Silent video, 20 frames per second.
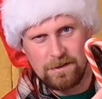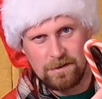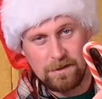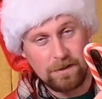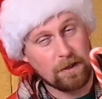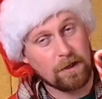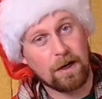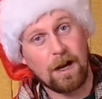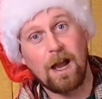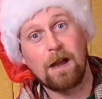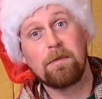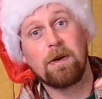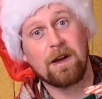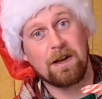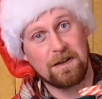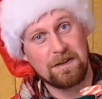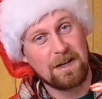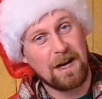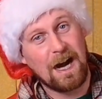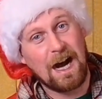all right,
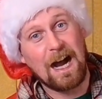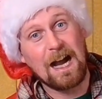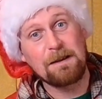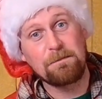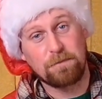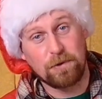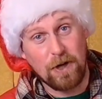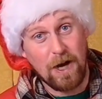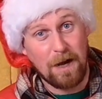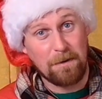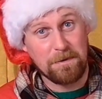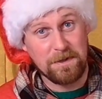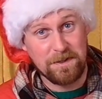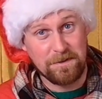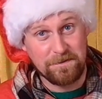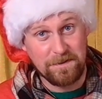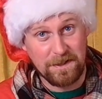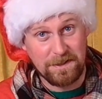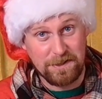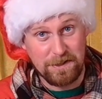I'm probably the
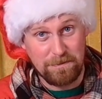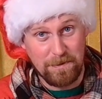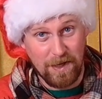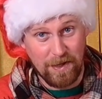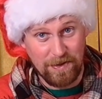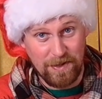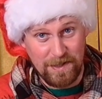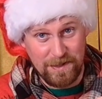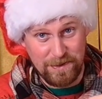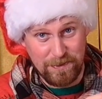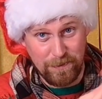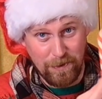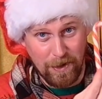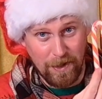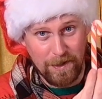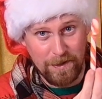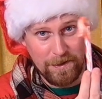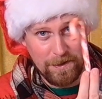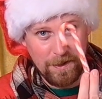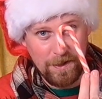victim on this
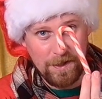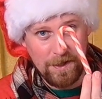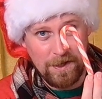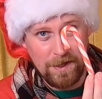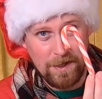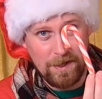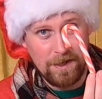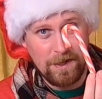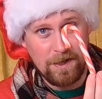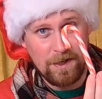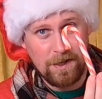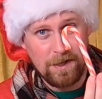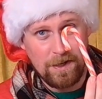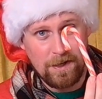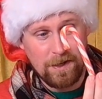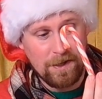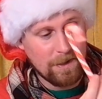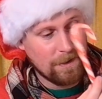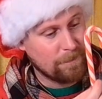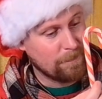one.
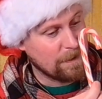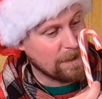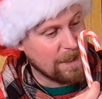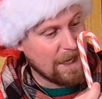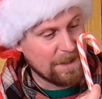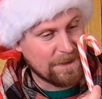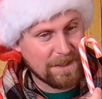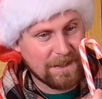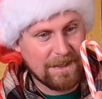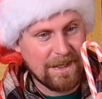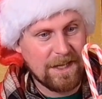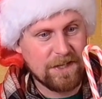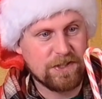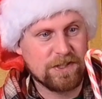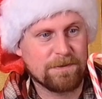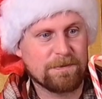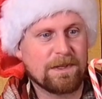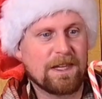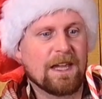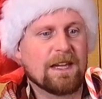We got the
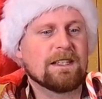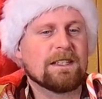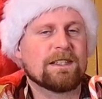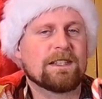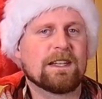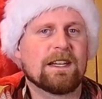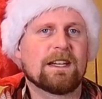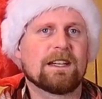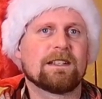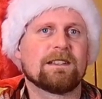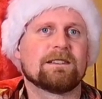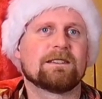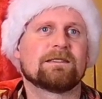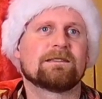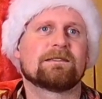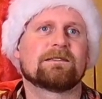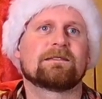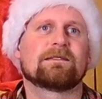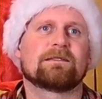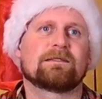ketchup candy cane.
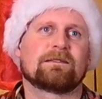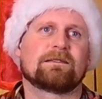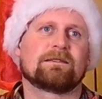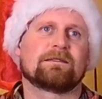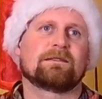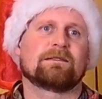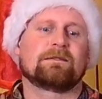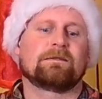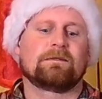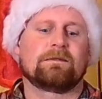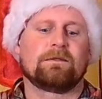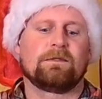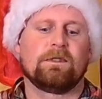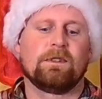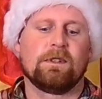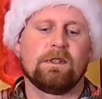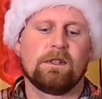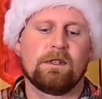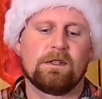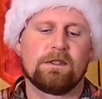
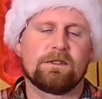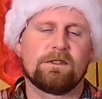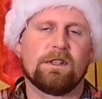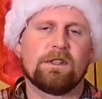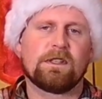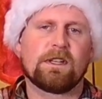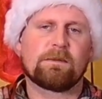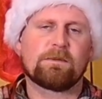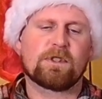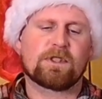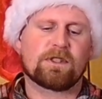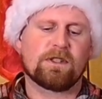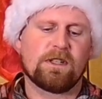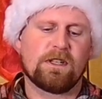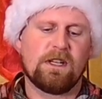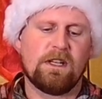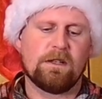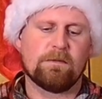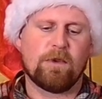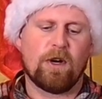So I think I'm just gonna
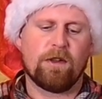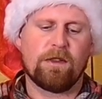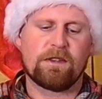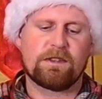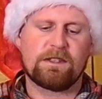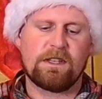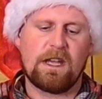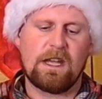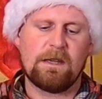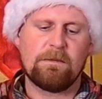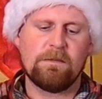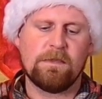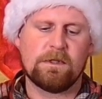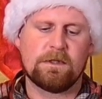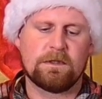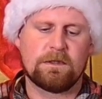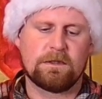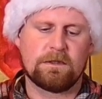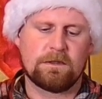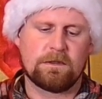eat them all the same.
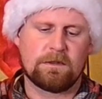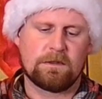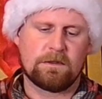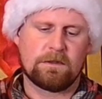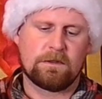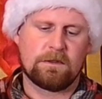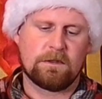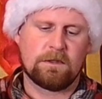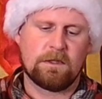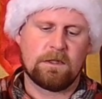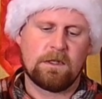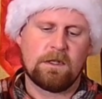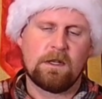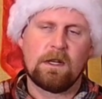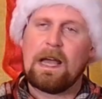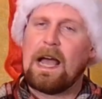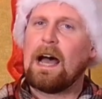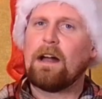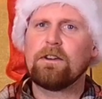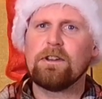
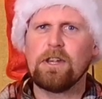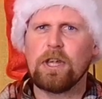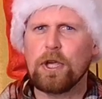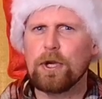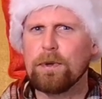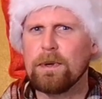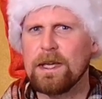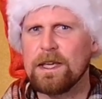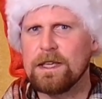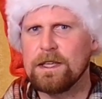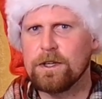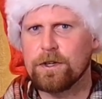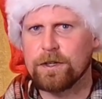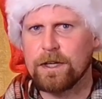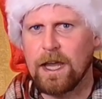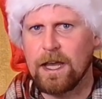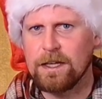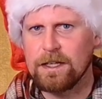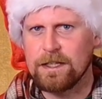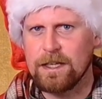How do you eat your
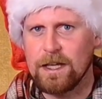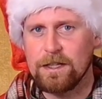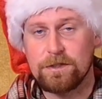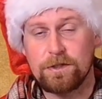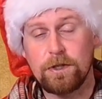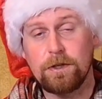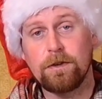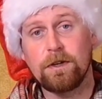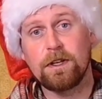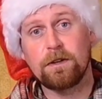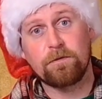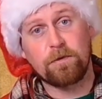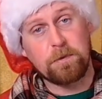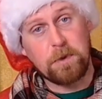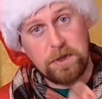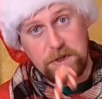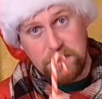candy canes? Do you eat them from the